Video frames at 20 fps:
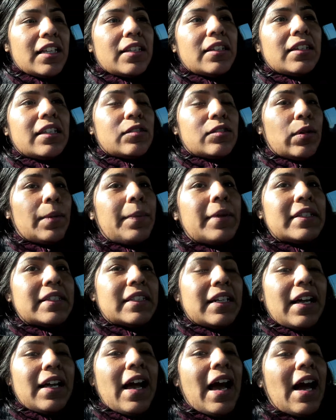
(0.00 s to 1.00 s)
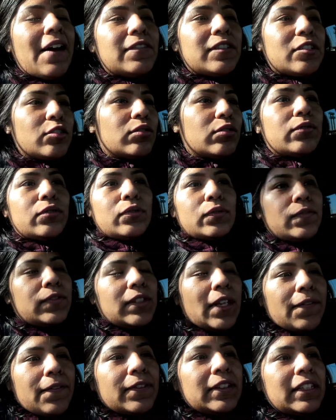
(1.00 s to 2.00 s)
the sweatpants that I have just
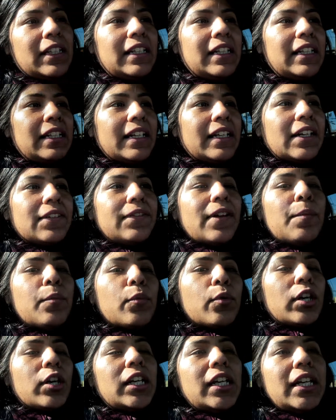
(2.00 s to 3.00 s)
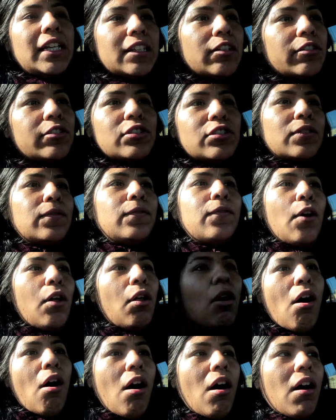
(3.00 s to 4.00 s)
definitely, like if I'm running, they'll just
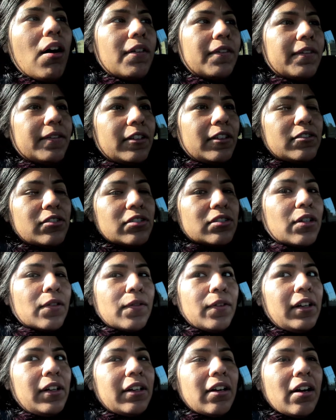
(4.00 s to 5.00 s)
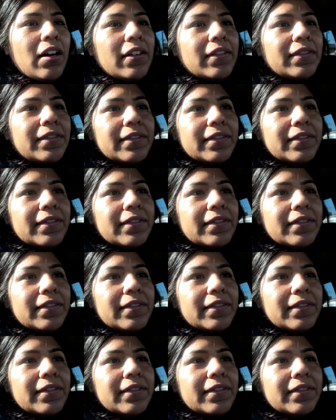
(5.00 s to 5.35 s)
fall off. They'll just start falling off,